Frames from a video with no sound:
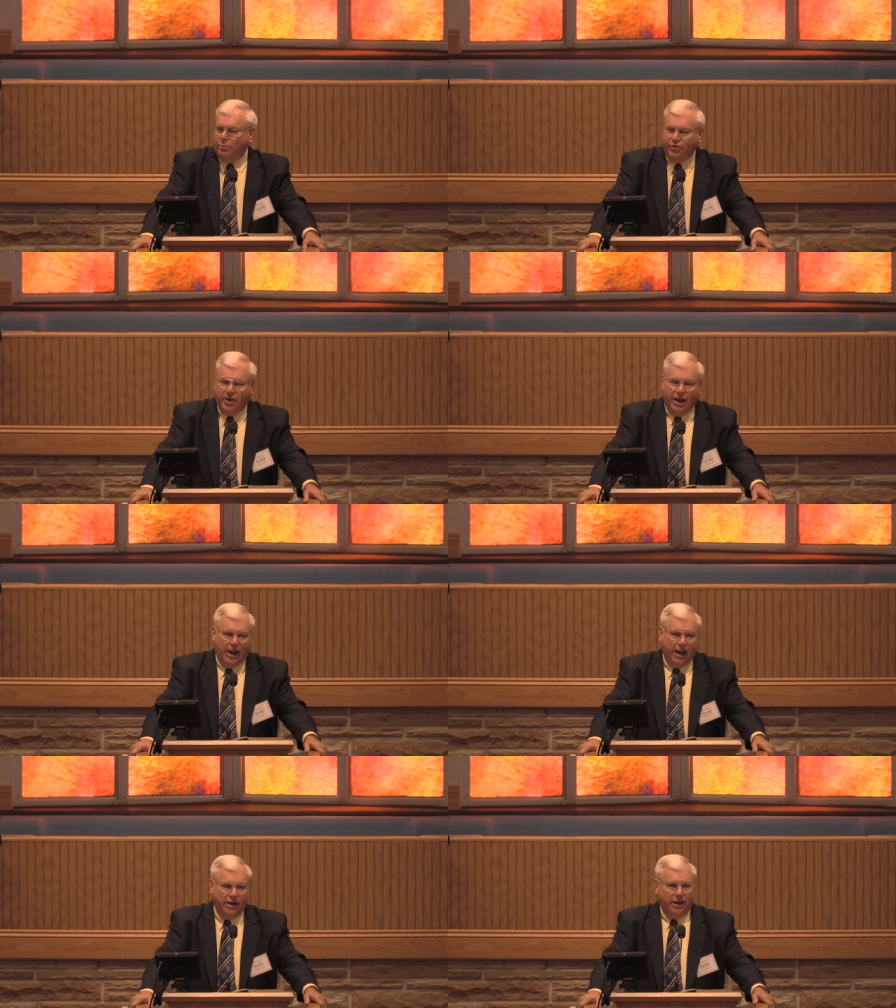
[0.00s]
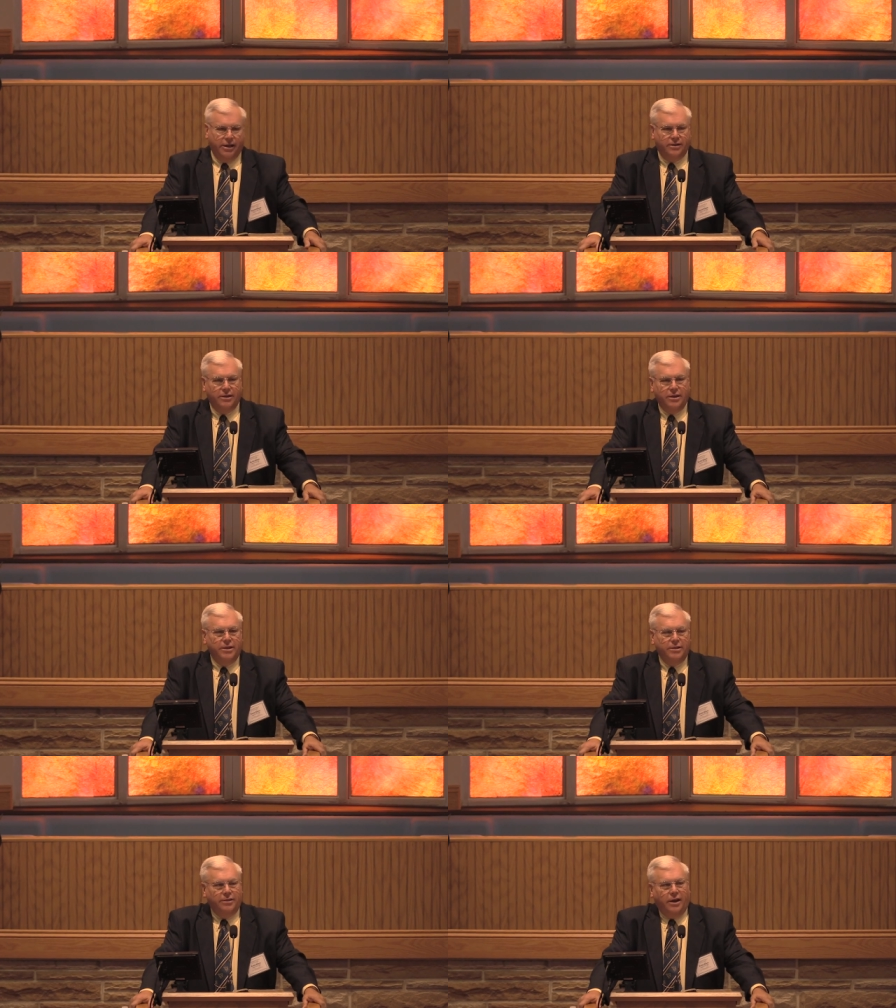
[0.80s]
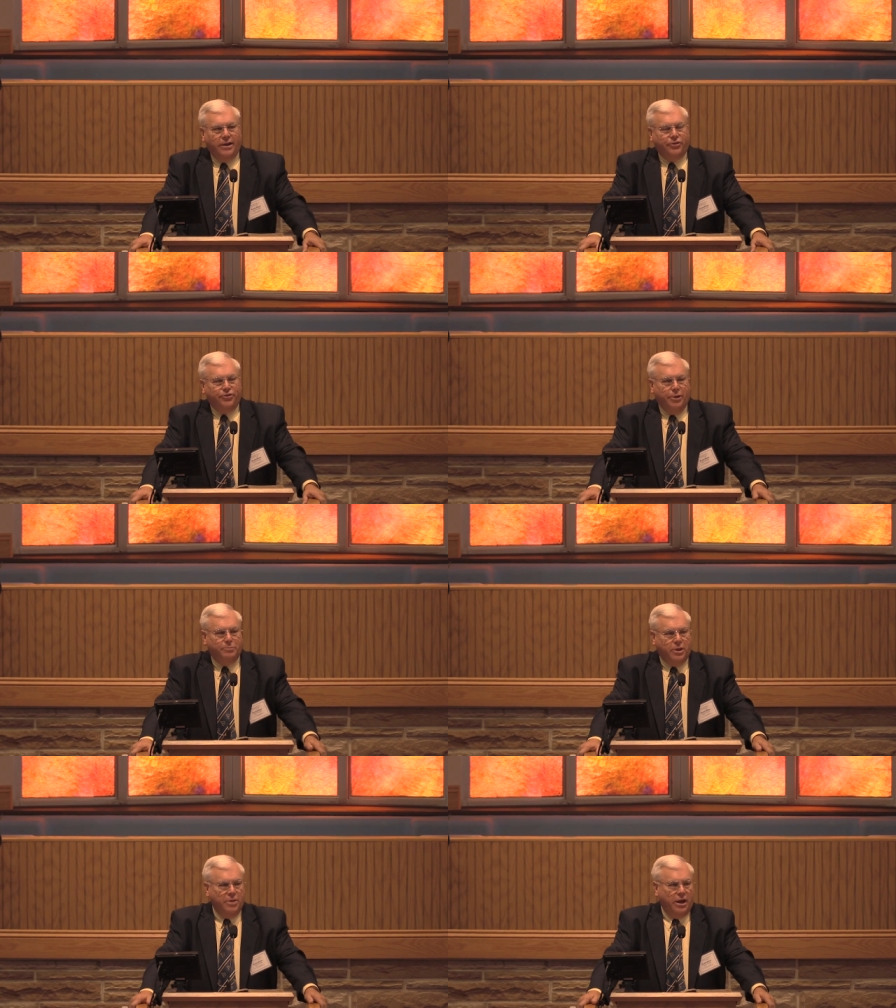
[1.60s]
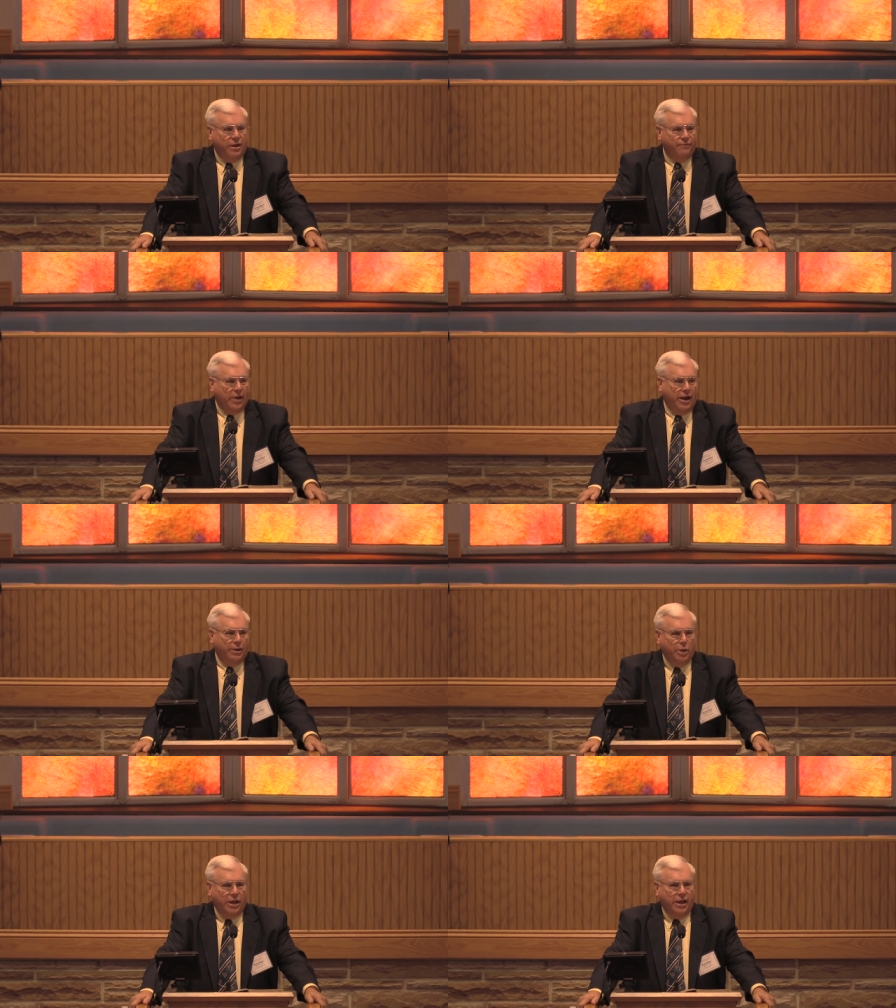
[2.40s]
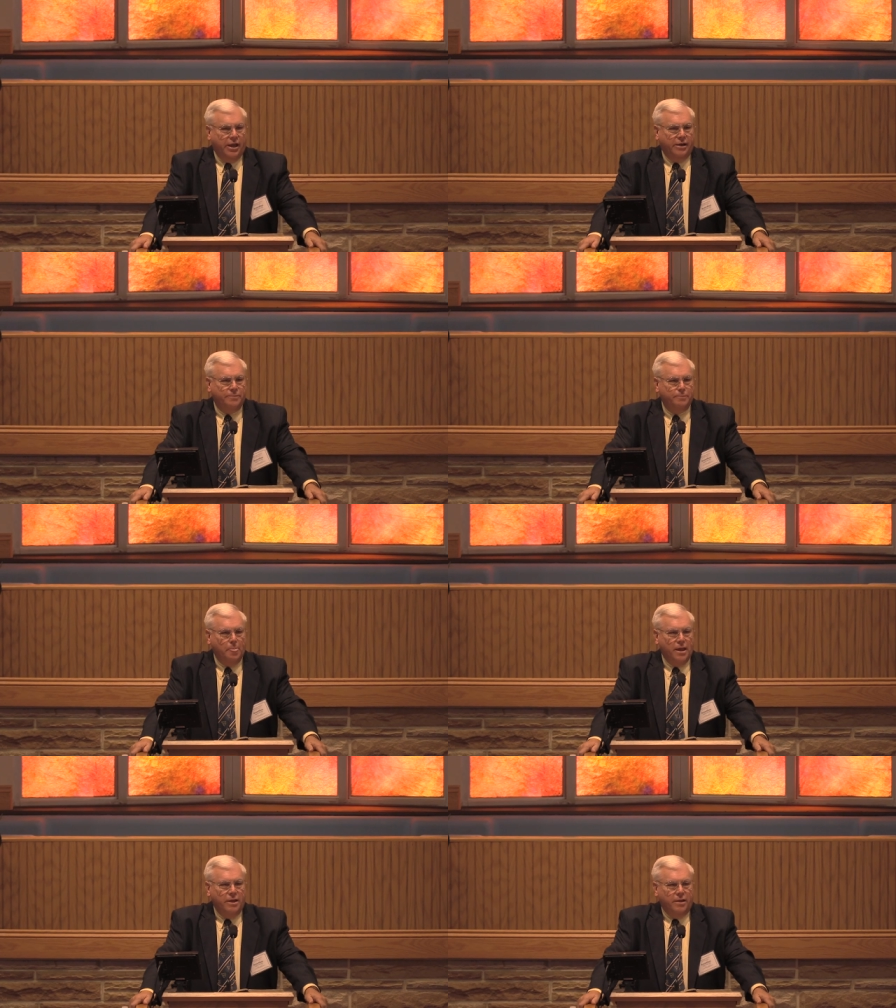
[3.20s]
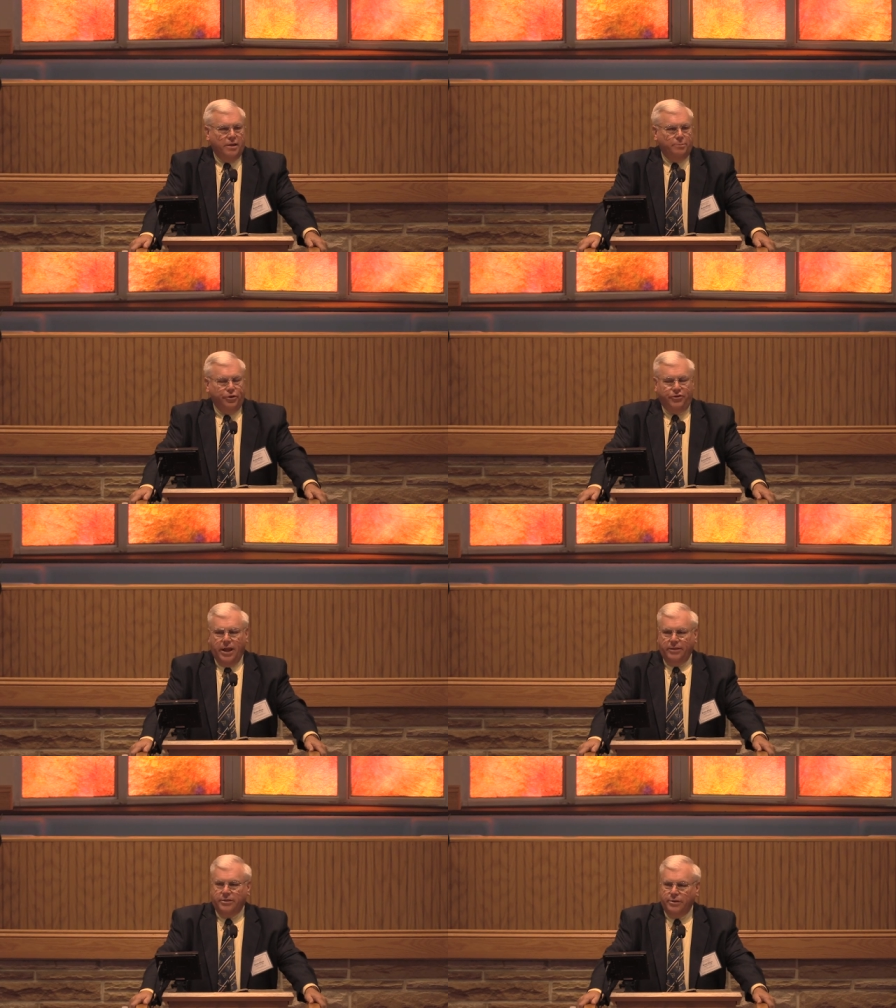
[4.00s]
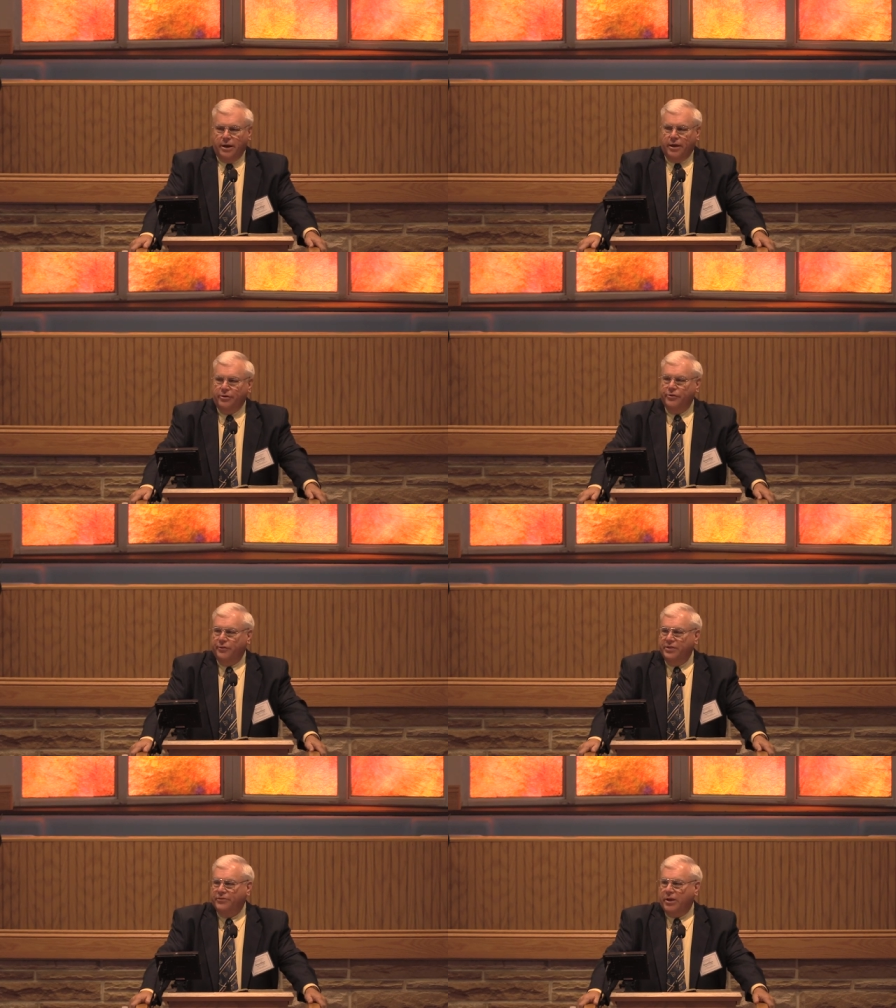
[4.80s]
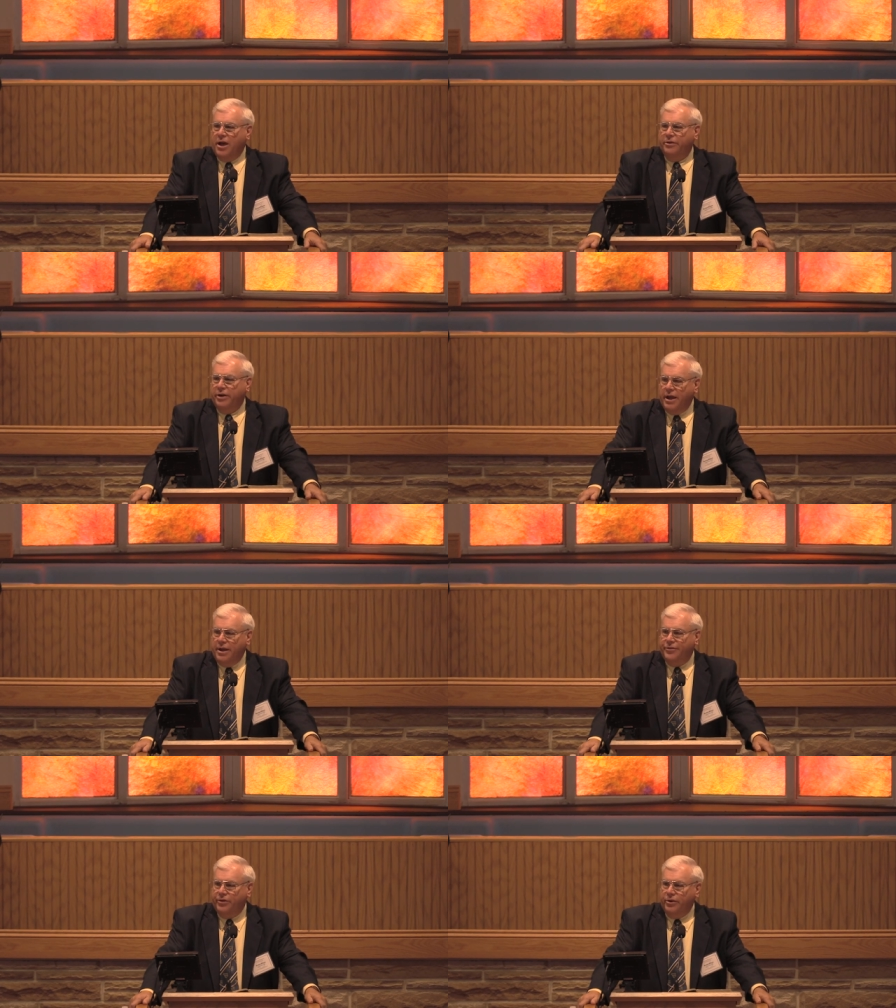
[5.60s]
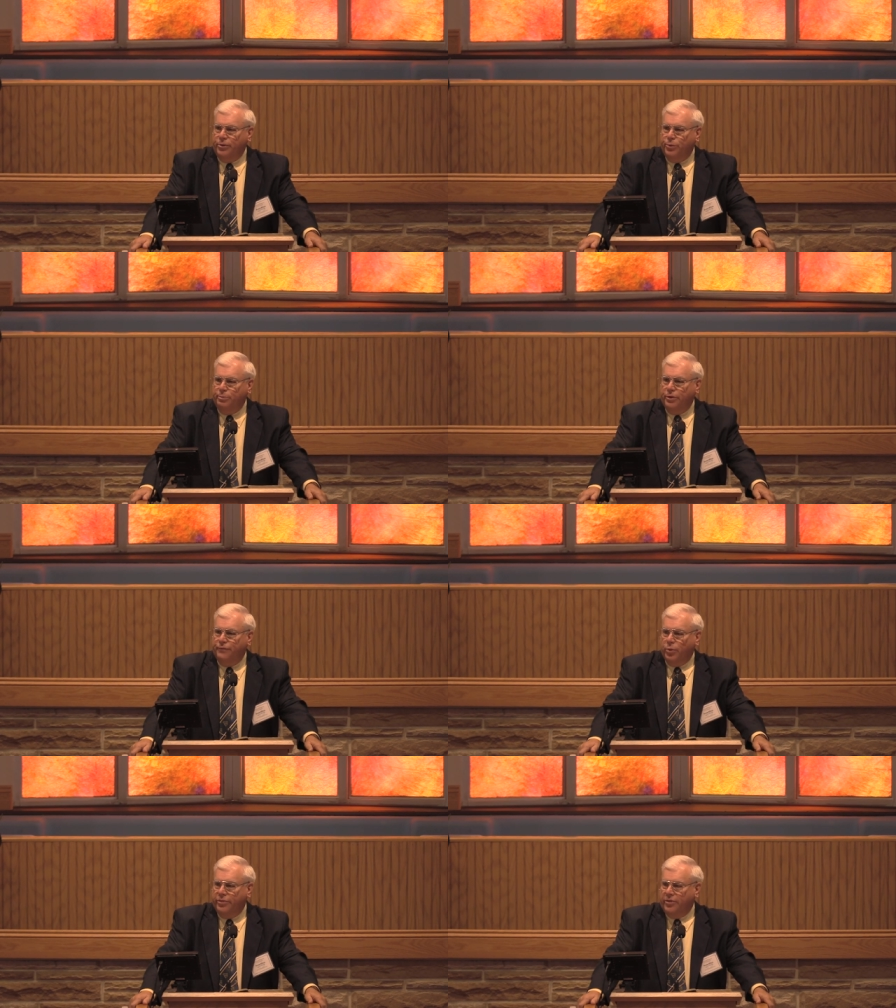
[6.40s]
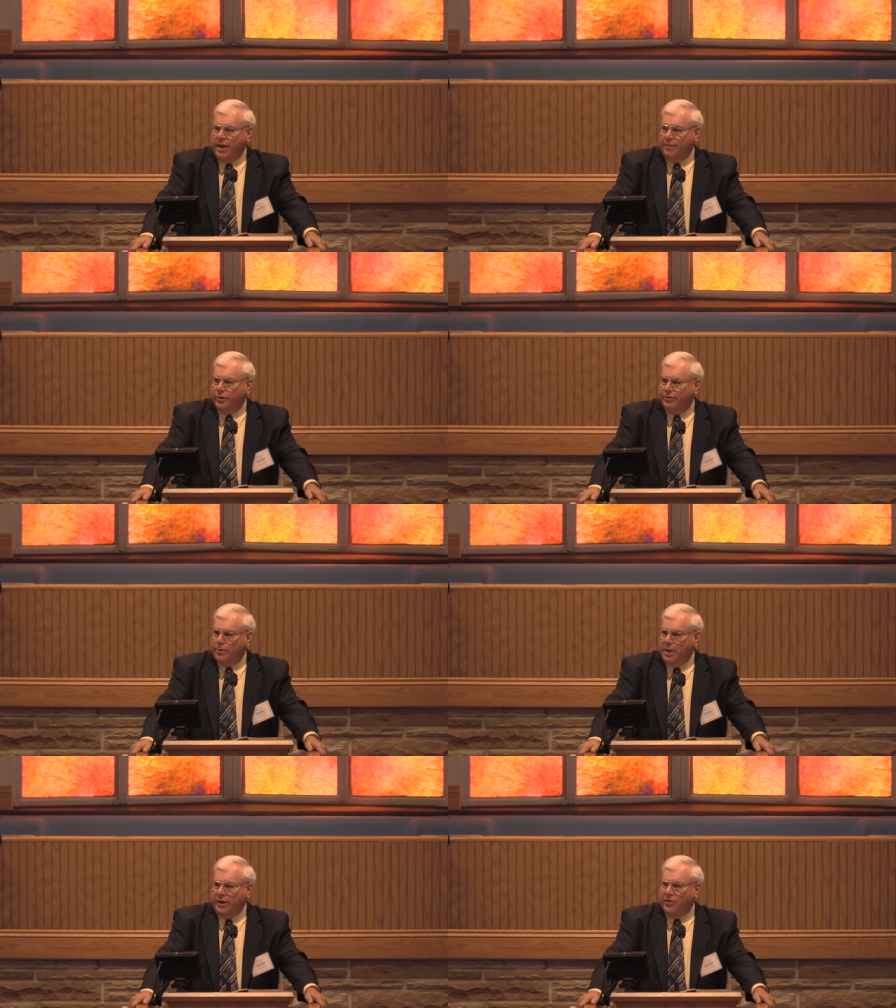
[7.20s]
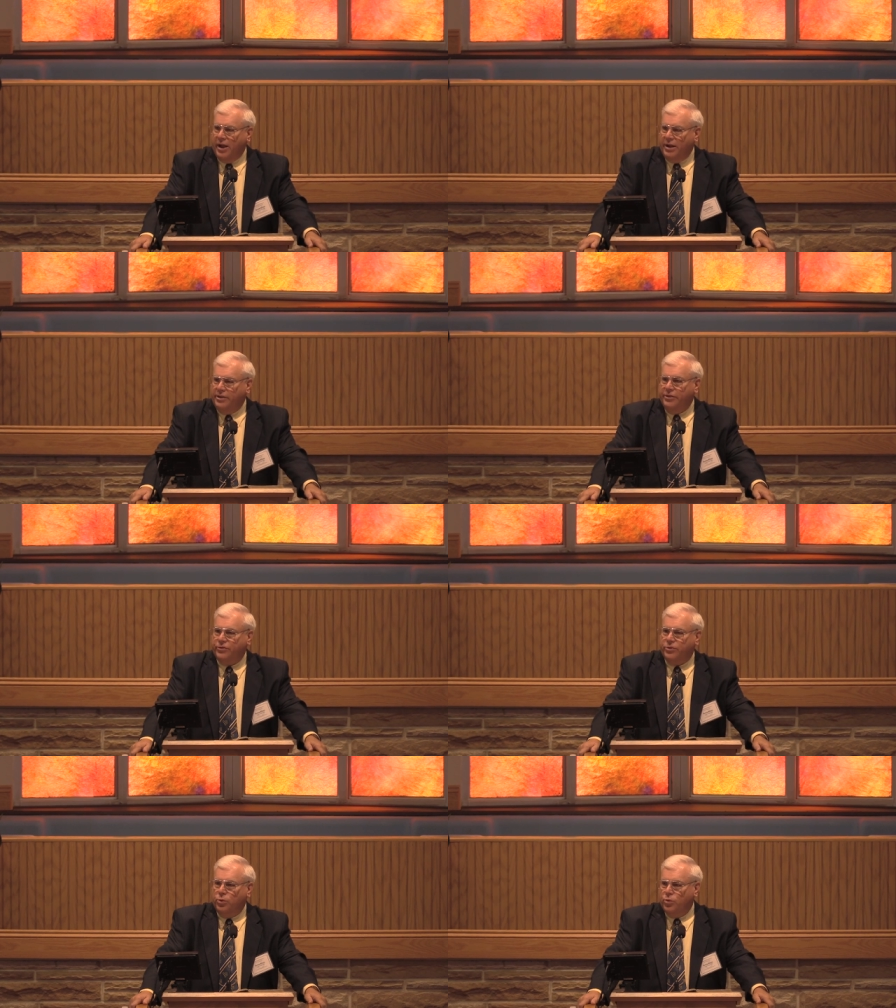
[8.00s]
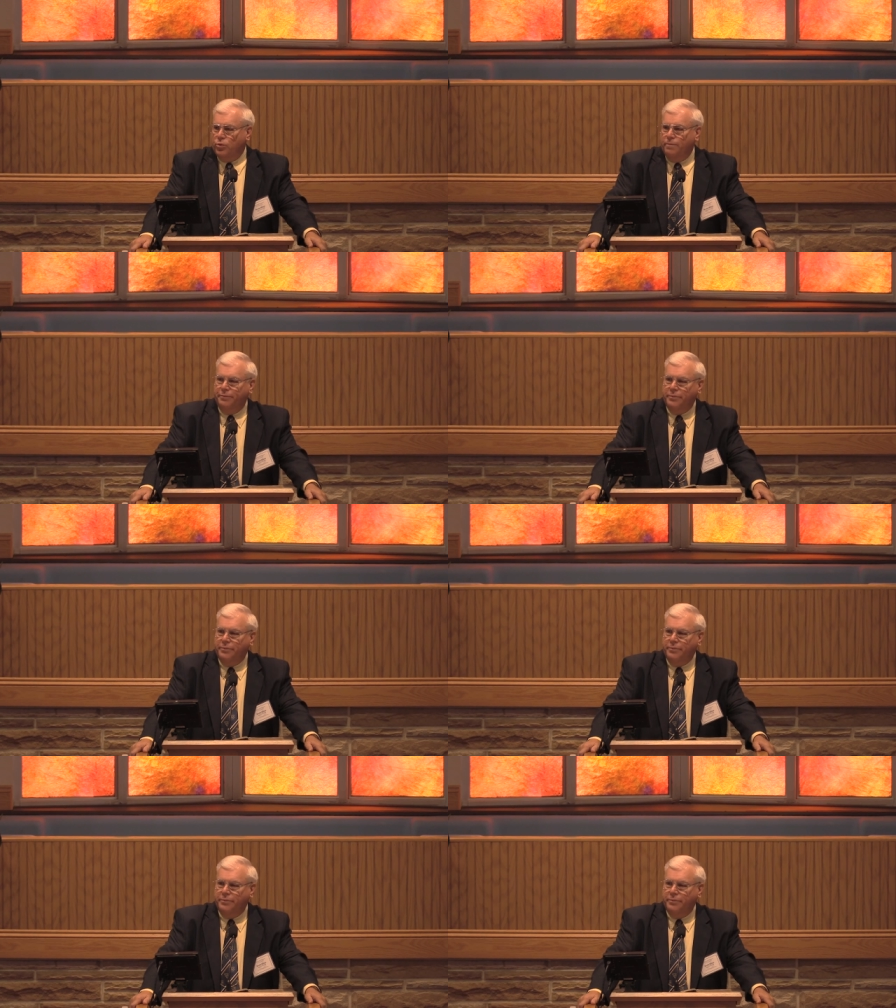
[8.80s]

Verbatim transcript: Appreciate Andy and the lectureship committee inviting me, and appreciate the good elders of this congregation who put forth the effort to maintain this school,